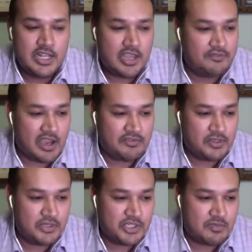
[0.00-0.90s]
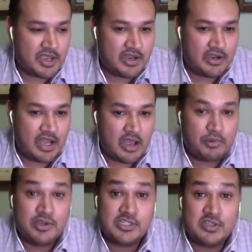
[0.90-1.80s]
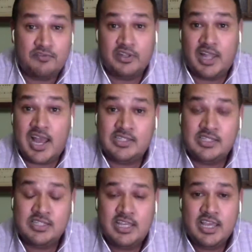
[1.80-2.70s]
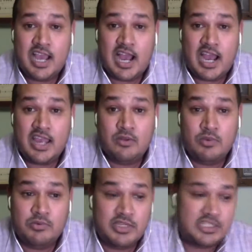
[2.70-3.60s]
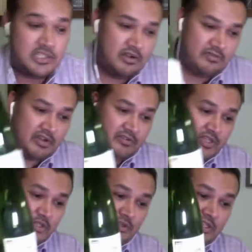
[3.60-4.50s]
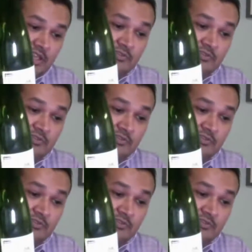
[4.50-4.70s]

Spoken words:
If you have the Eugene Meyer, pour yourself a glass and we will get started very, very shortly.